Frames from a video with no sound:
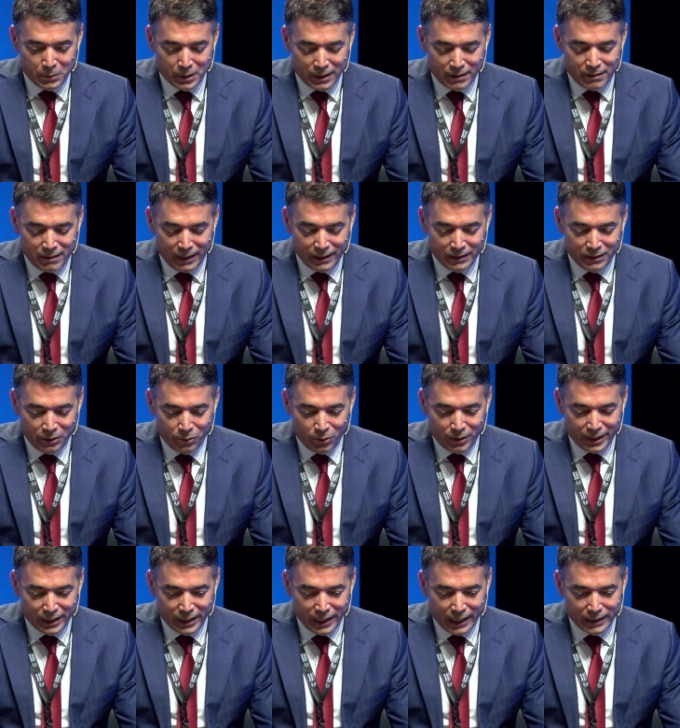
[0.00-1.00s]
to thank the
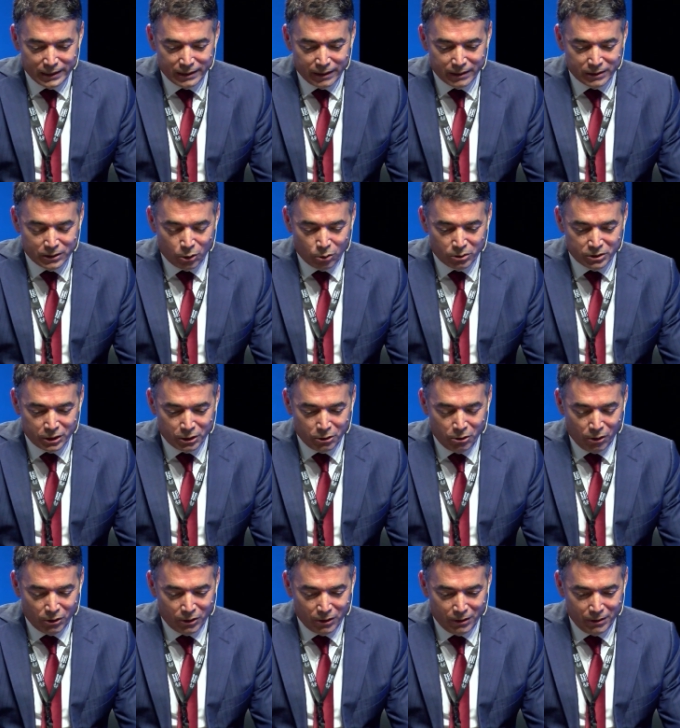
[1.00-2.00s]
organizers
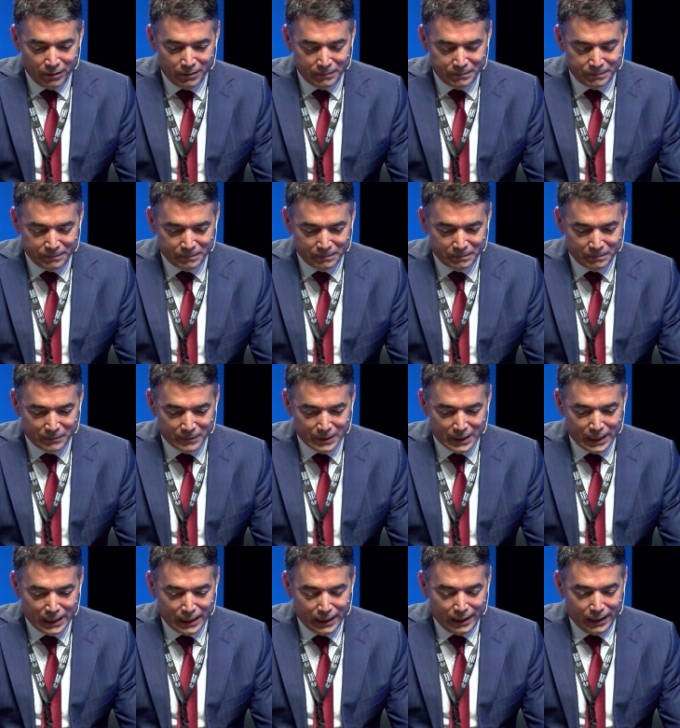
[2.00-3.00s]
Oxygono
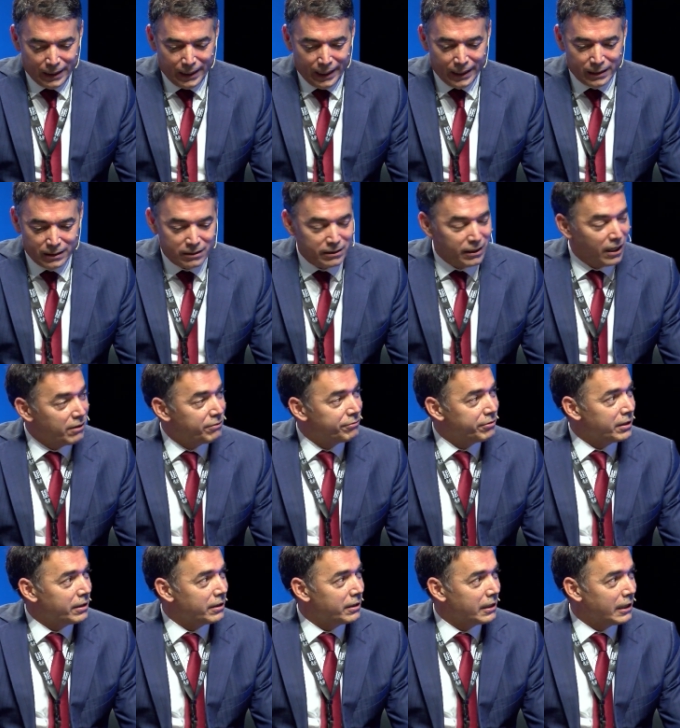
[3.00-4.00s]
and the
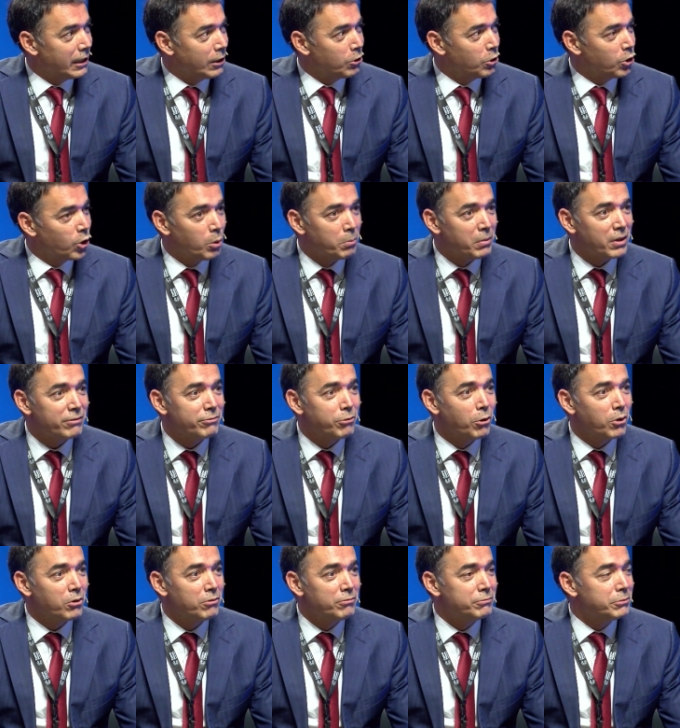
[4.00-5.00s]
Delphi Economic
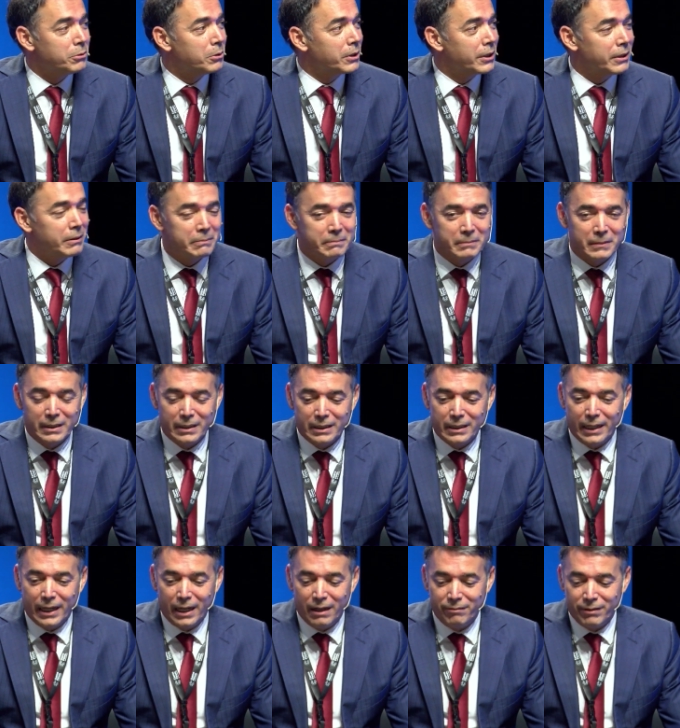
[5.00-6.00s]
Forum for
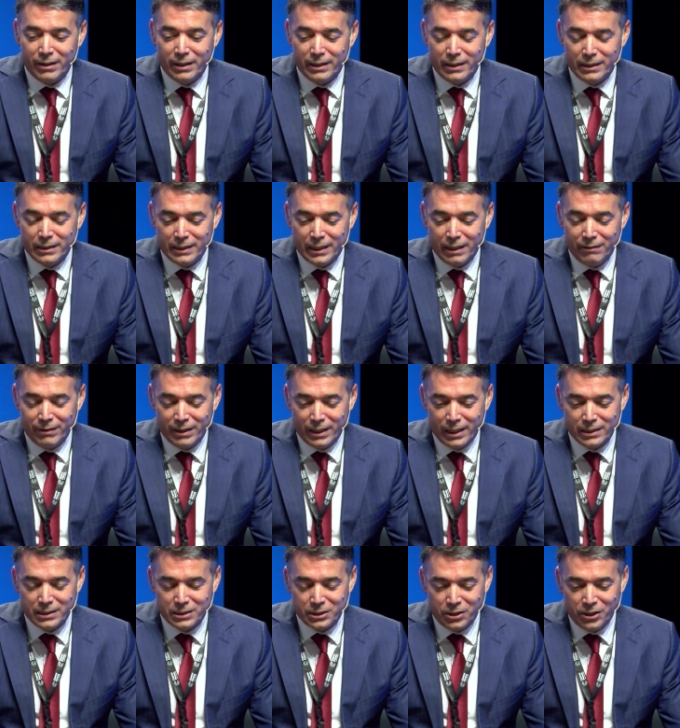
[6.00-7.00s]
having
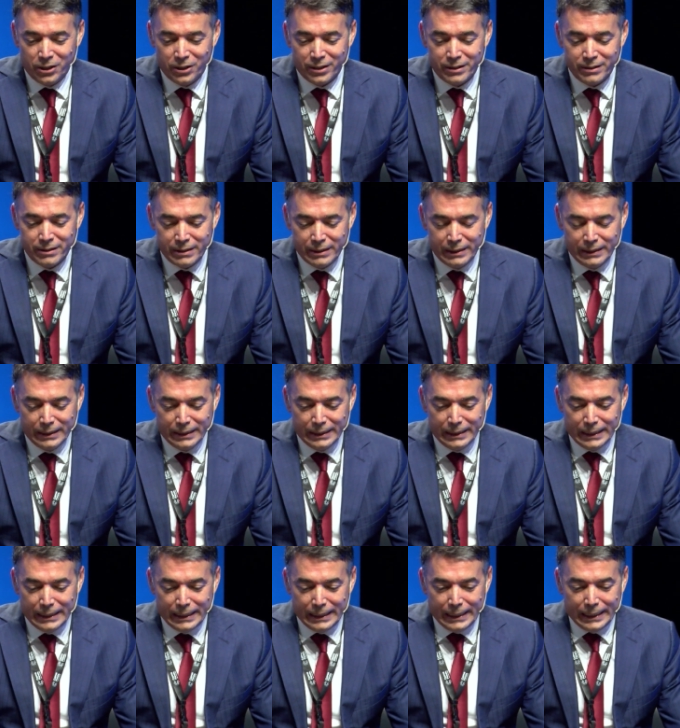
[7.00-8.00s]
us here.
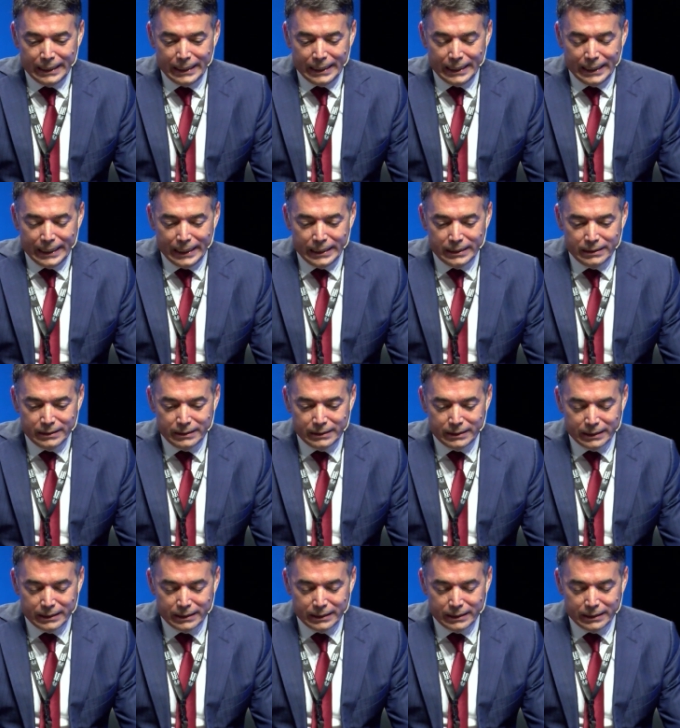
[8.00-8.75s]
And